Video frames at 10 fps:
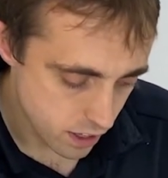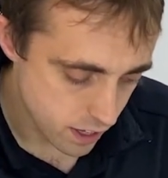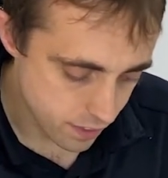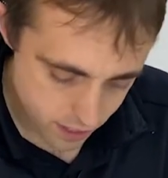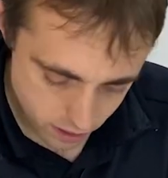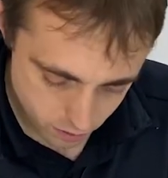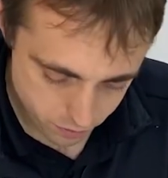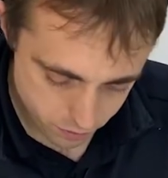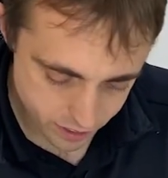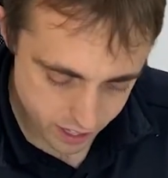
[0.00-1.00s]
and then
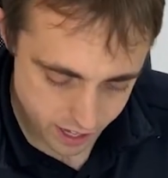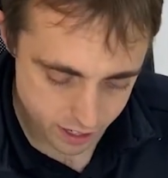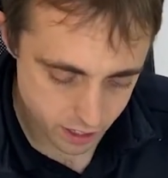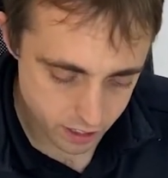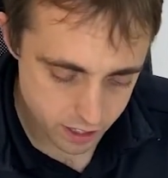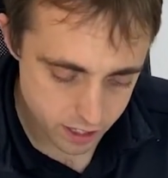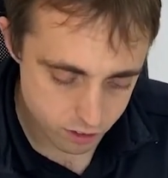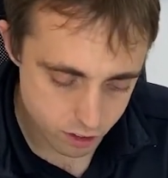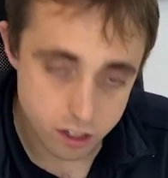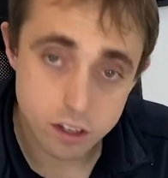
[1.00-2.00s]
we would then
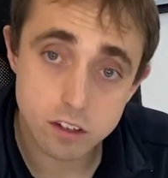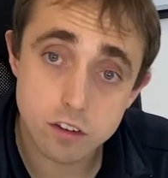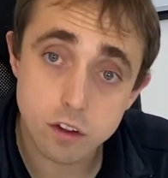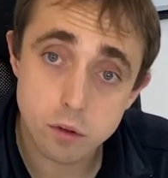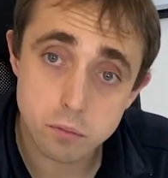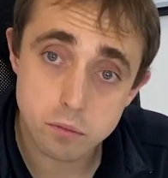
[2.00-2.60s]
get our dome,